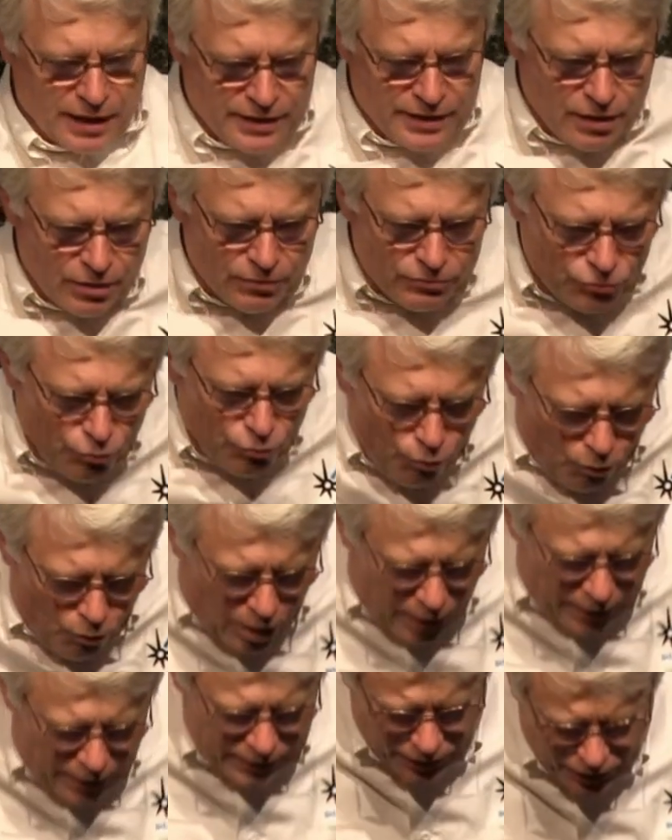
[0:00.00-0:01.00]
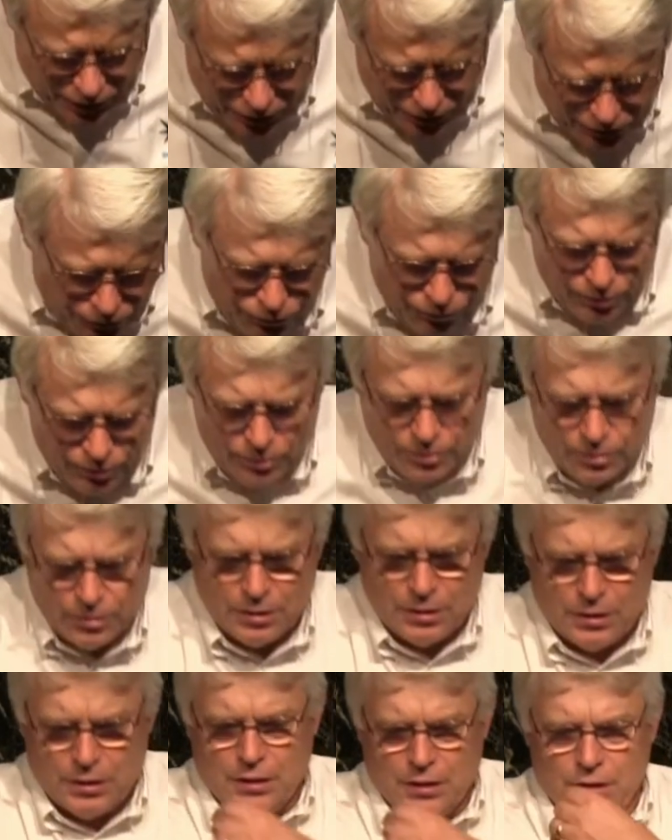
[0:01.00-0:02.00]
I don't want you
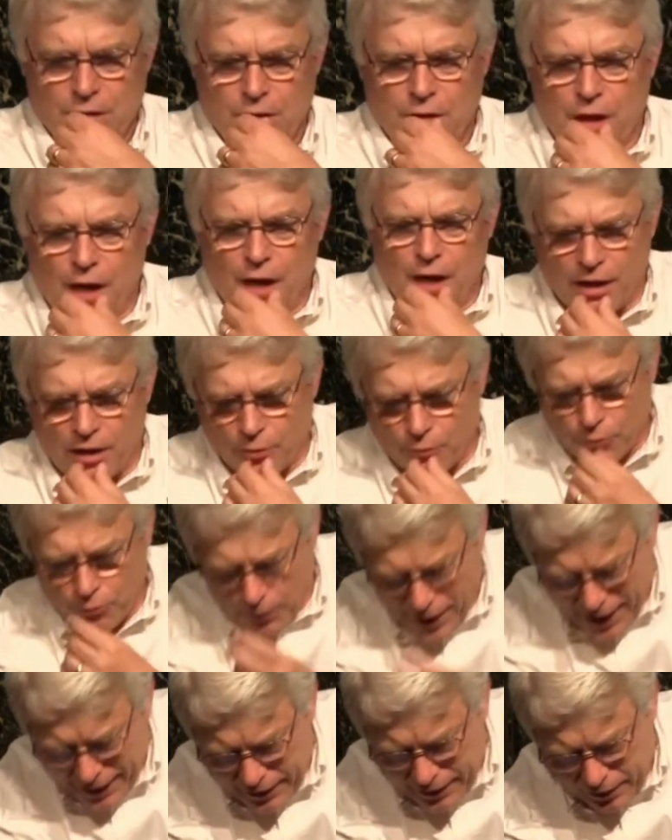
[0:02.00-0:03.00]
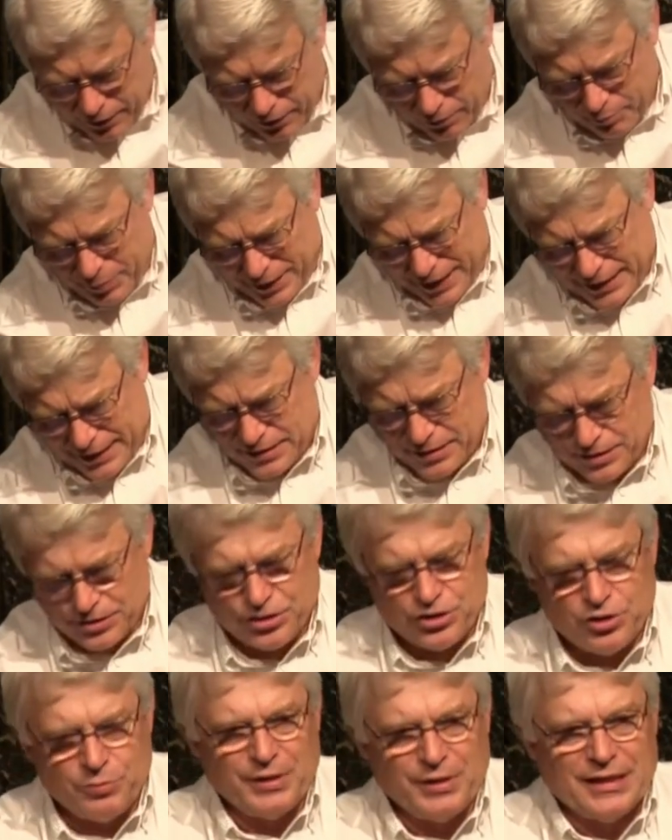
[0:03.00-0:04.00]
on a regular
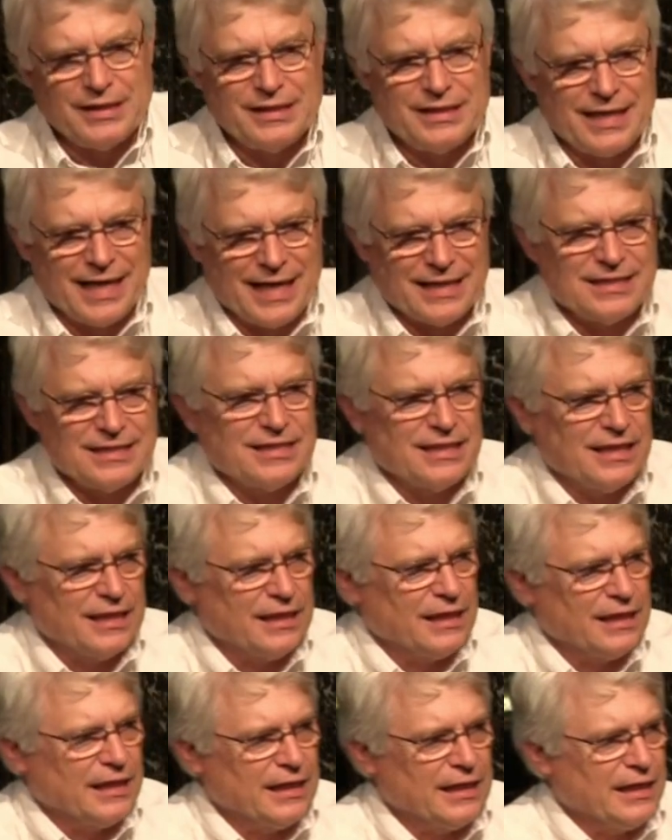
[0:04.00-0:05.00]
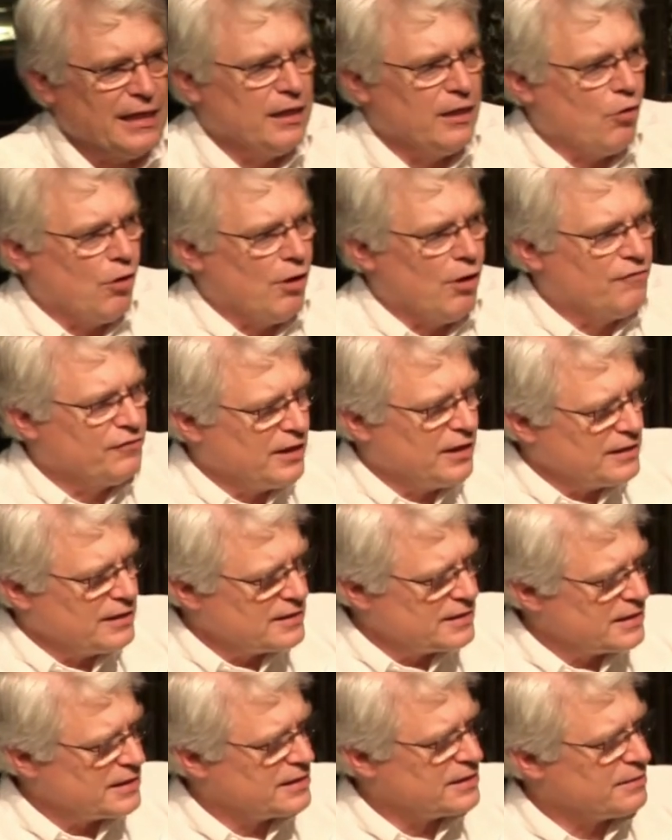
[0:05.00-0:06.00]
basis to be testing in an
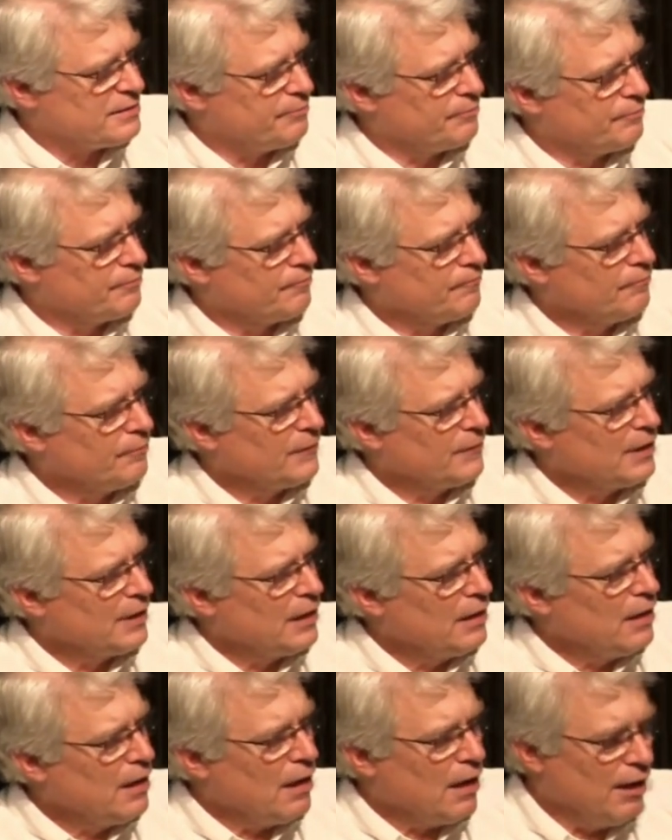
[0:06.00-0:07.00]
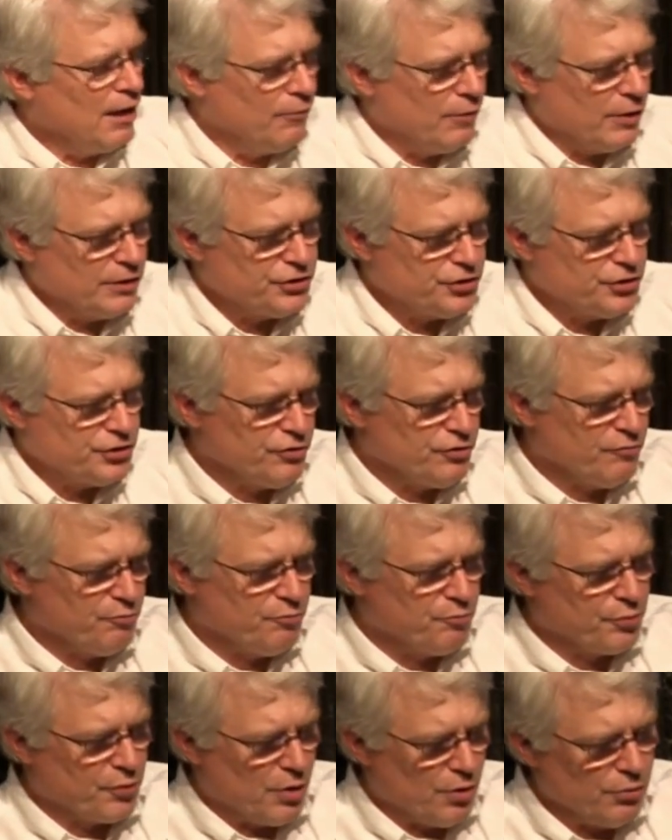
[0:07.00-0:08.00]
offline system. I want you to
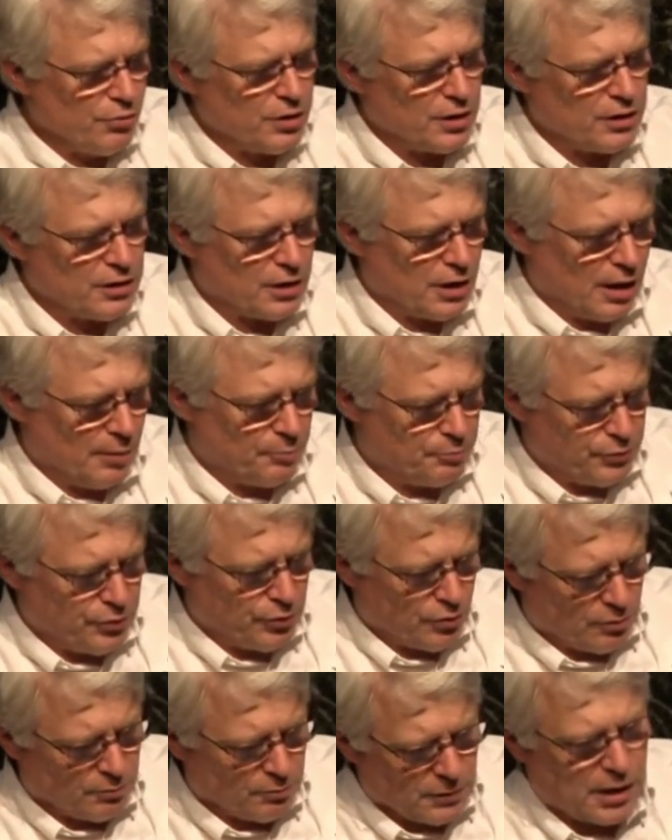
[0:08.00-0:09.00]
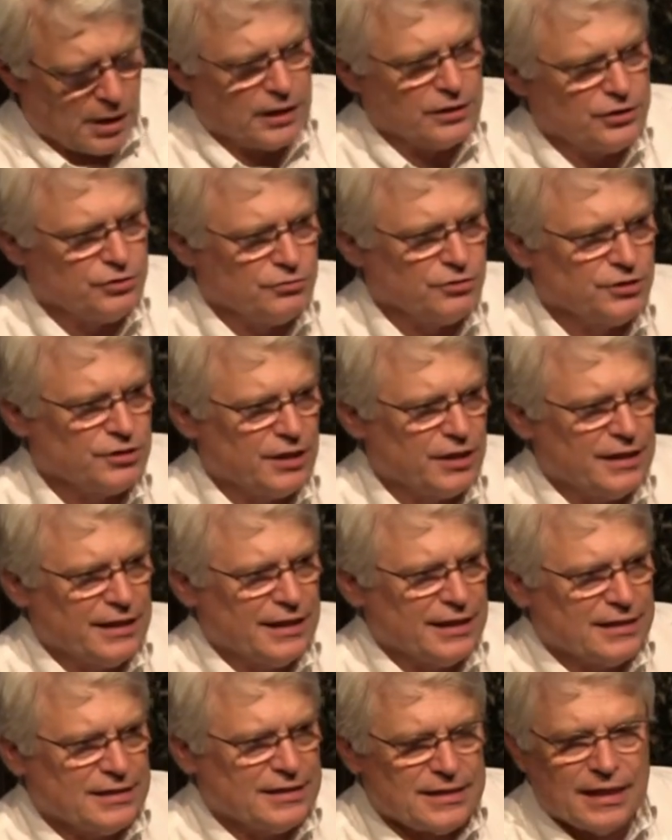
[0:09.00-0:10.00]
have broken up your modules to
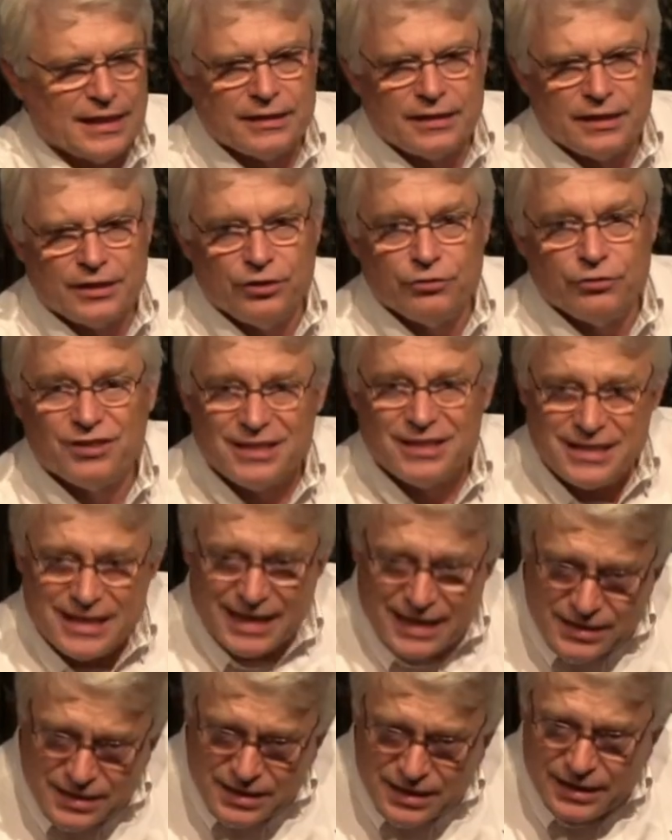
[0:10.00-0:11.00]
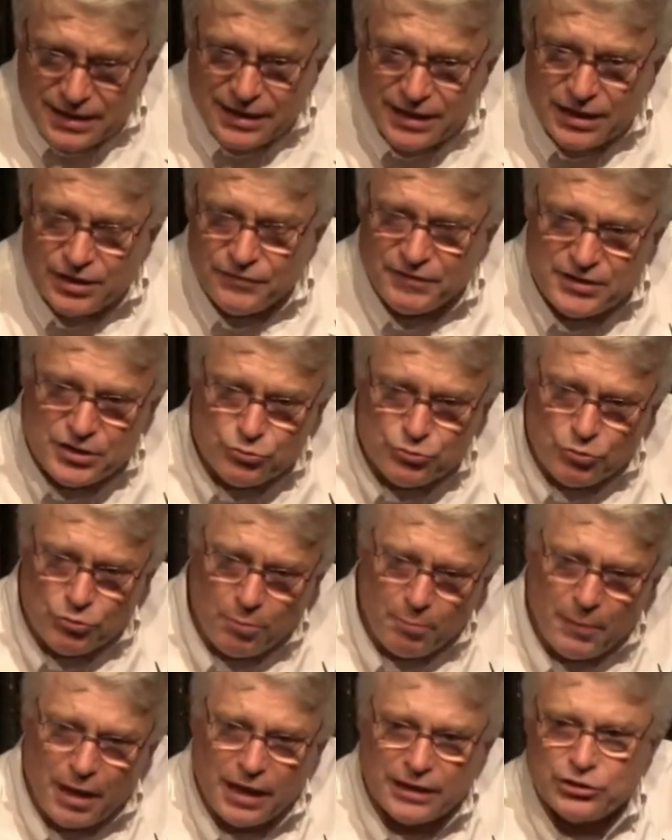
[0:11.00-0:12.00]
the extent that you can test the
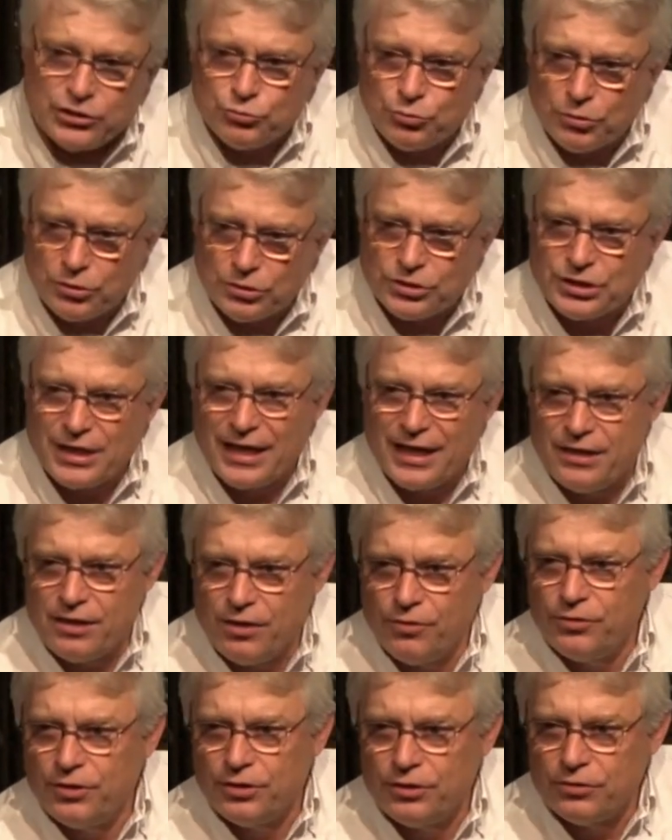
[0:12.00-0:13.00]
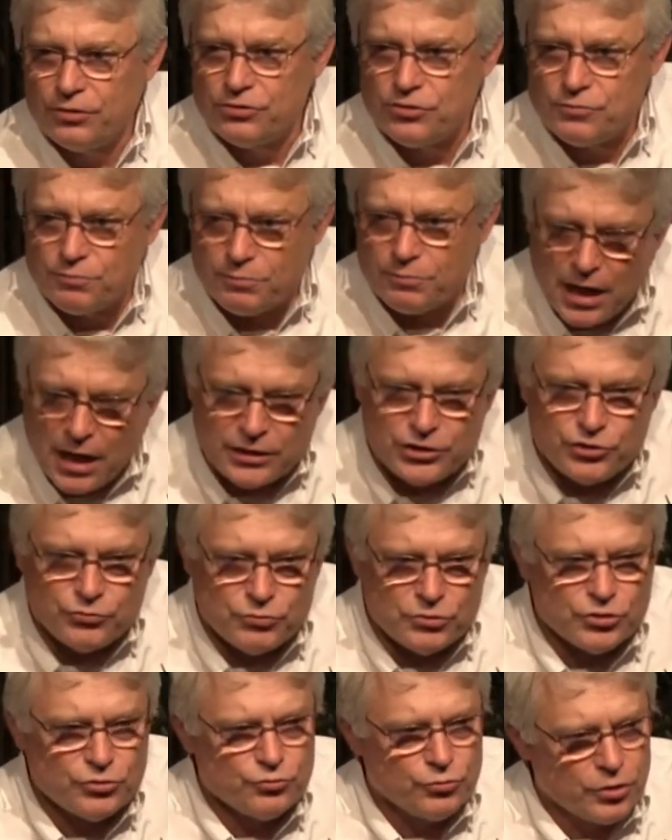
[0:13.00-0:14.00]
individual modules and know that those
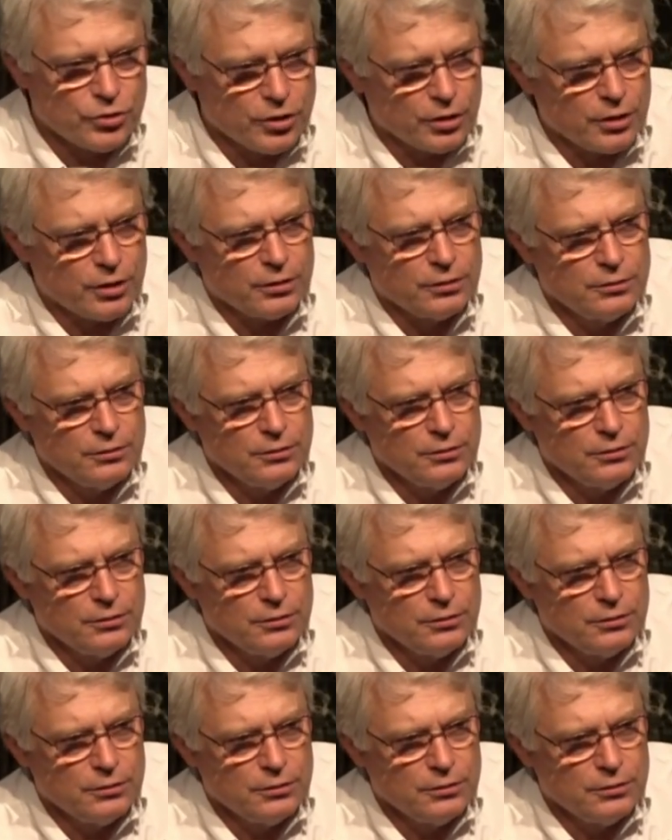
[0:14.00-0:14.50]
modules work.